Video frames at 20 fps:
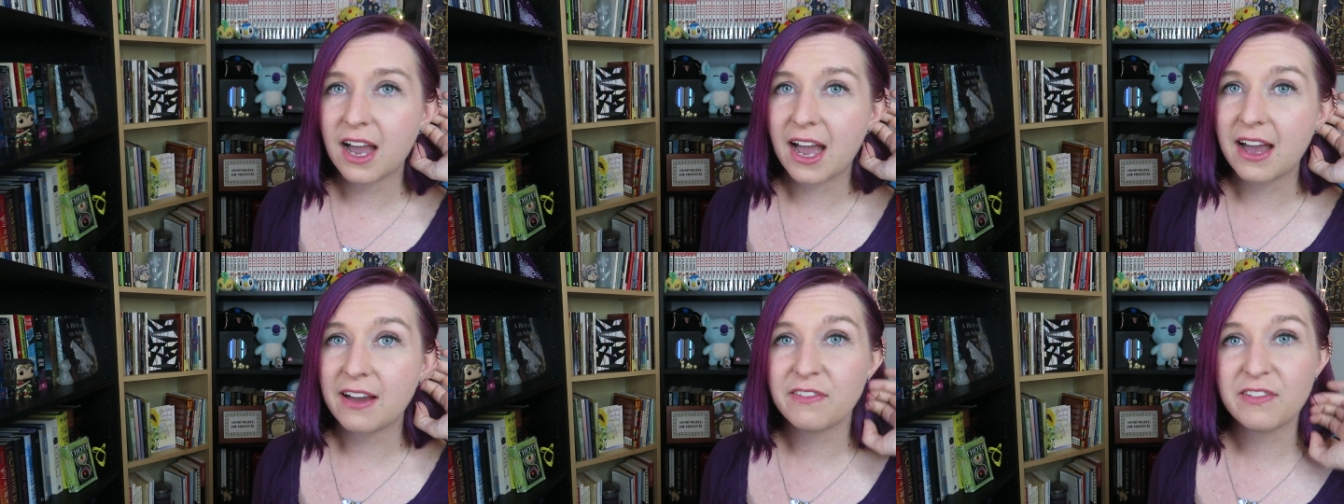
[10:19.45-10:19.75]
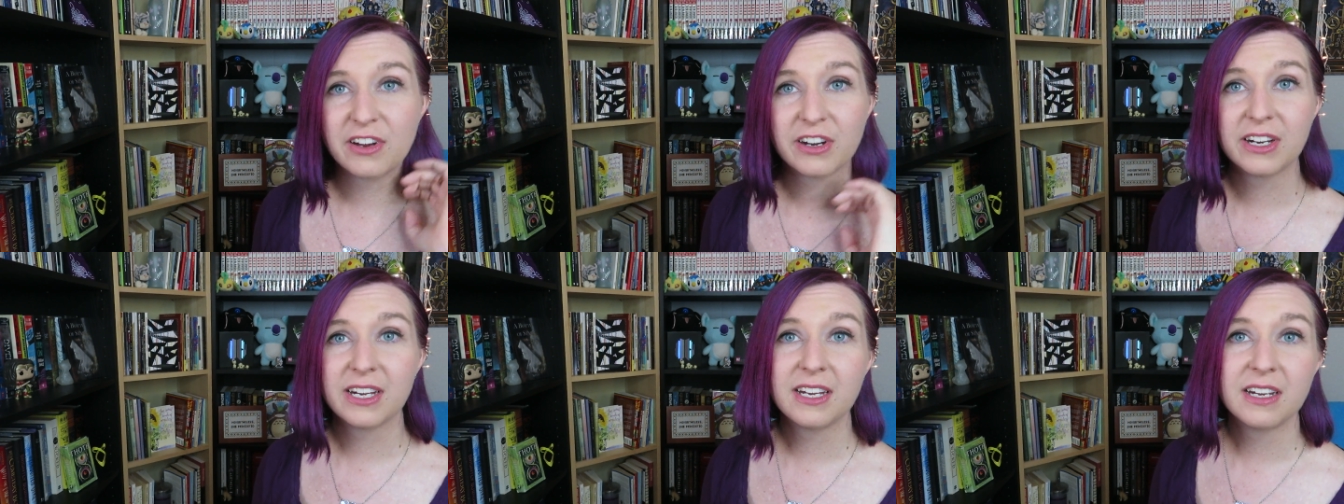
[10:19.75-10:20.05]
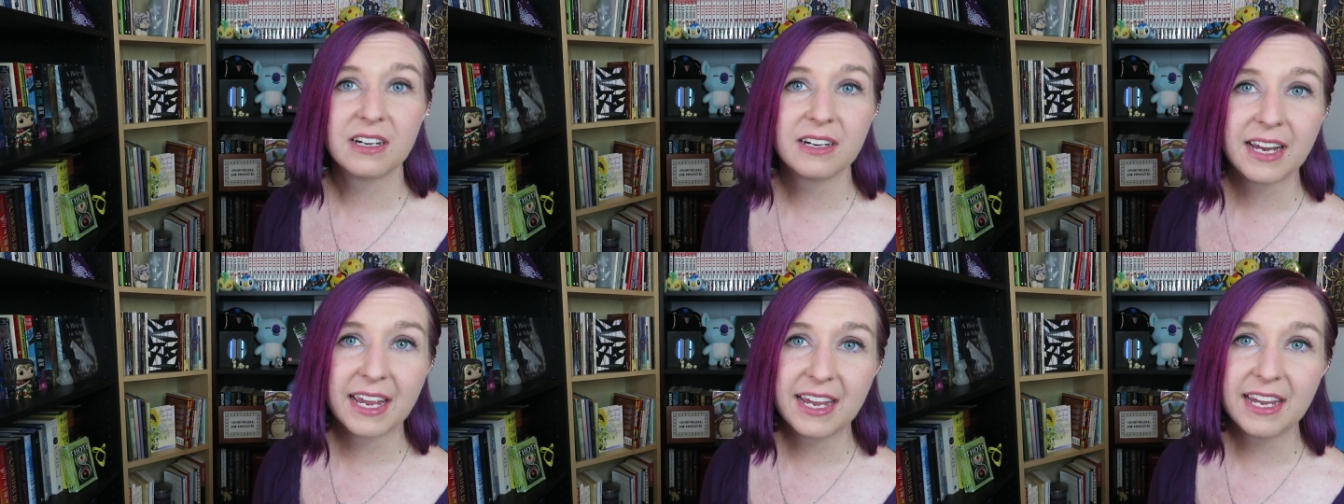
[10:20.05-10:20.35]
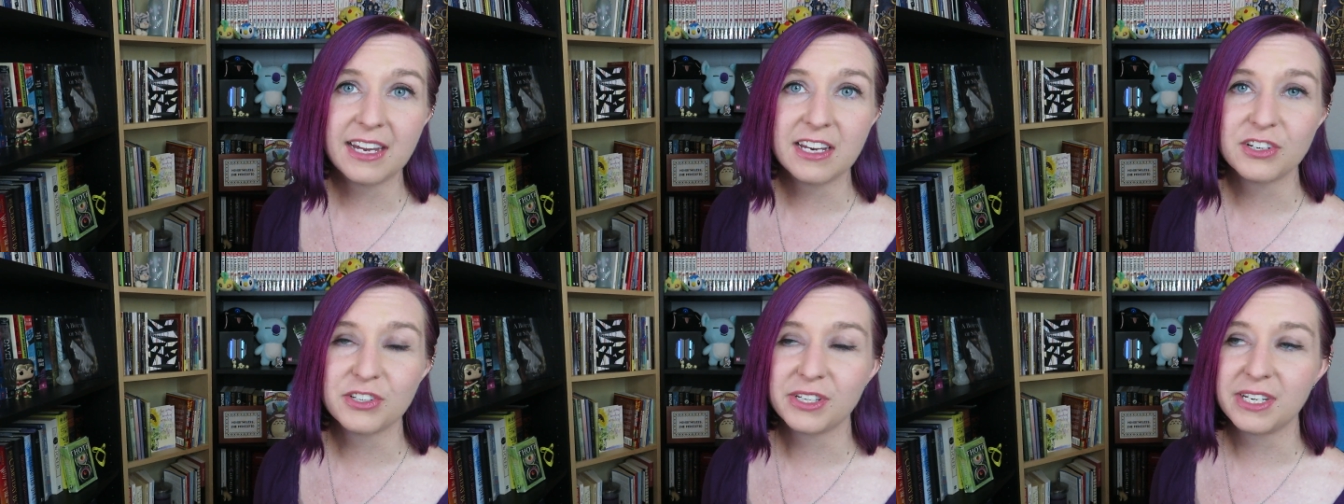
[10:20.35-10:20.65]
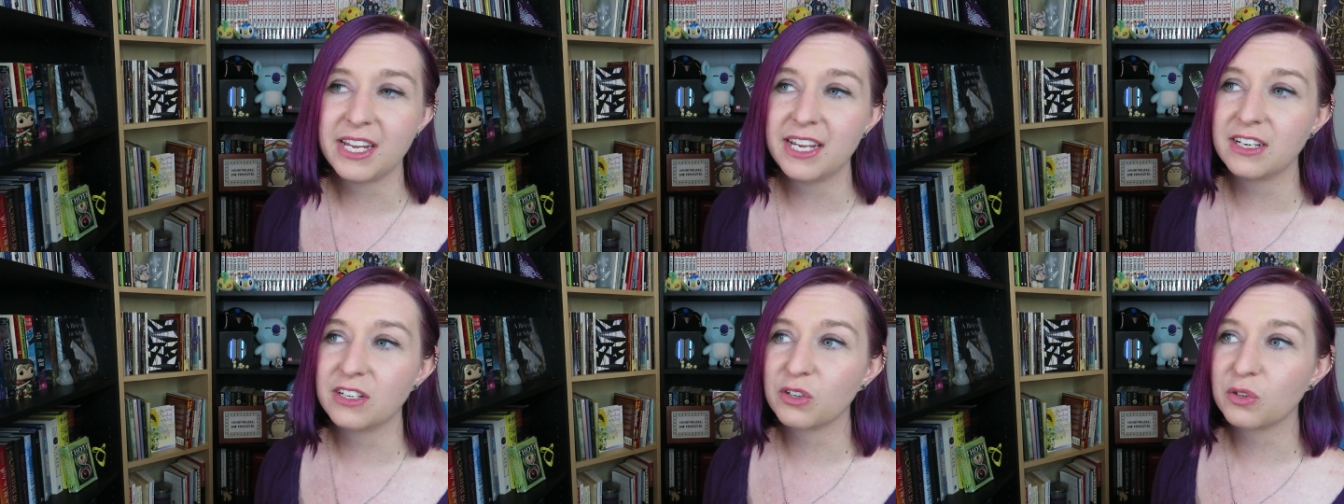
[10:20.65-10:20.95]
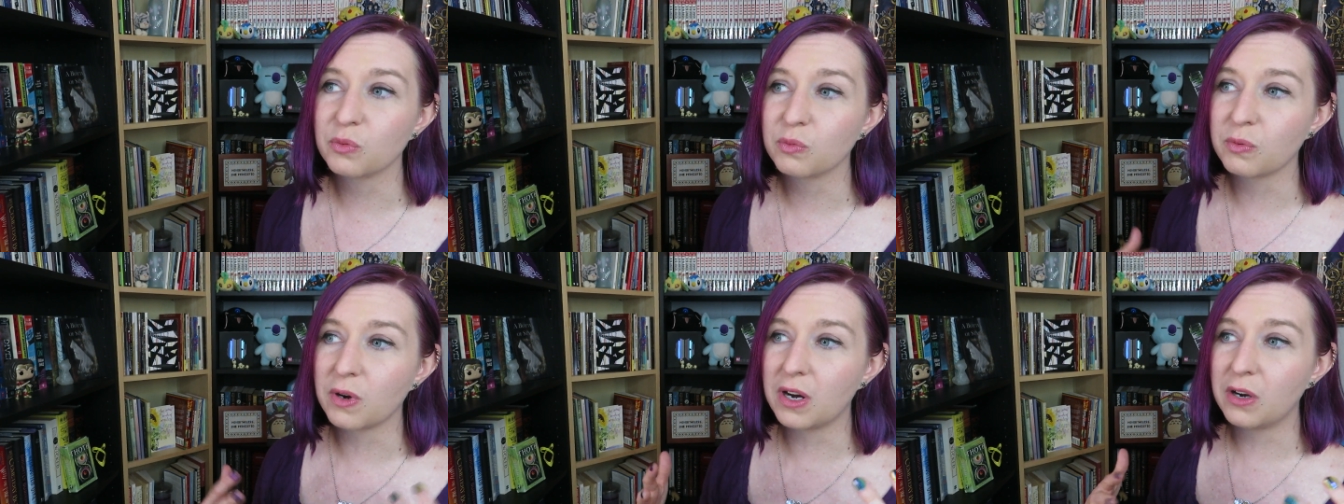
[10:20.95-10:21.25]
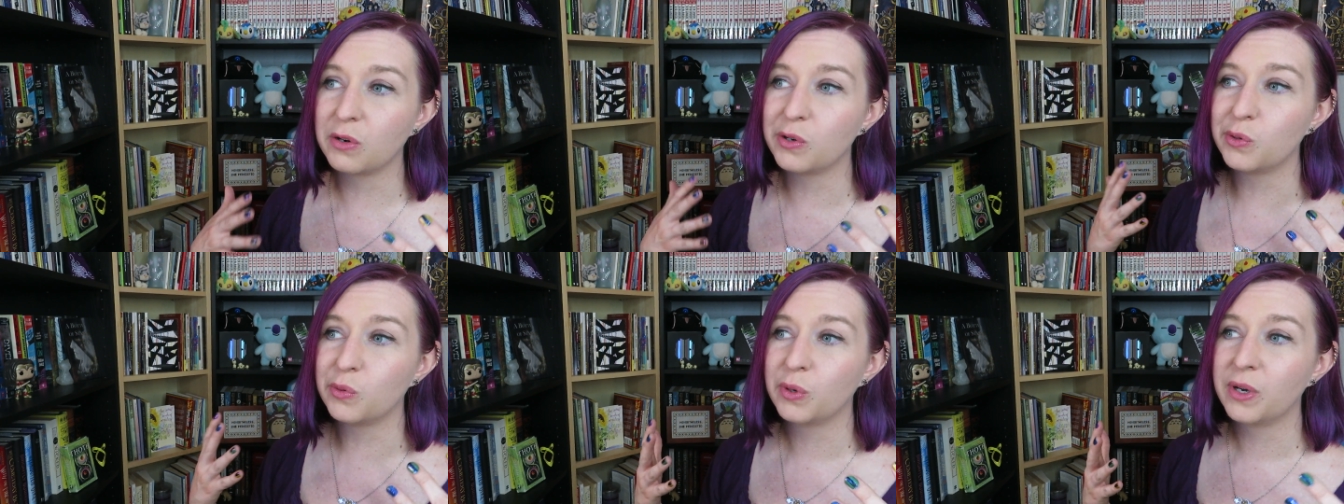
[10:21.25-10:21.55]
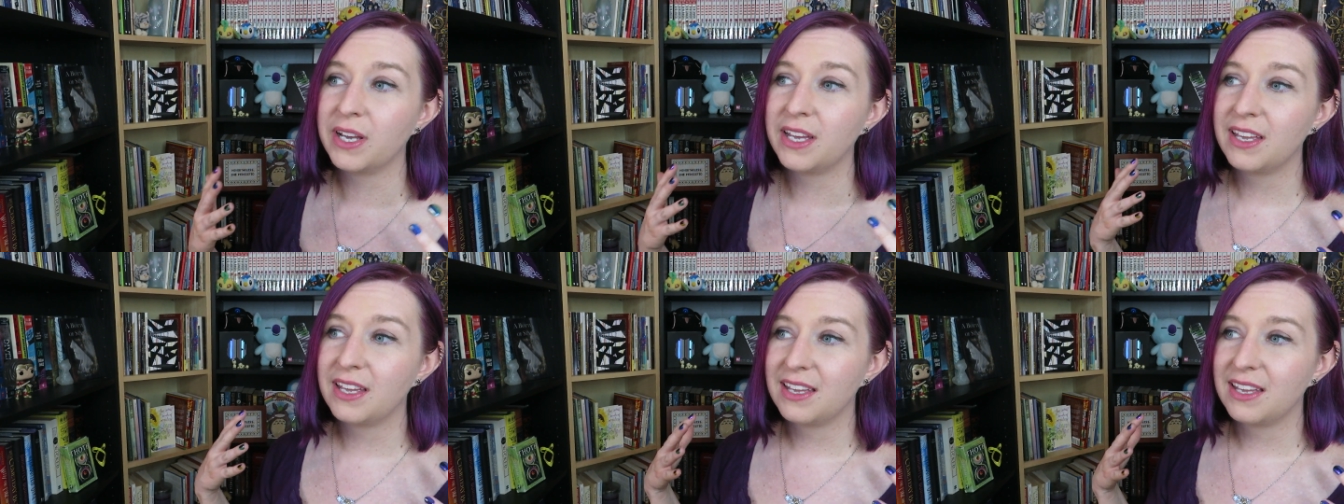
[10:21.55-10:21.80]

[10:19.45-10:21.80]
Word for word: at a very young age, and he had to grow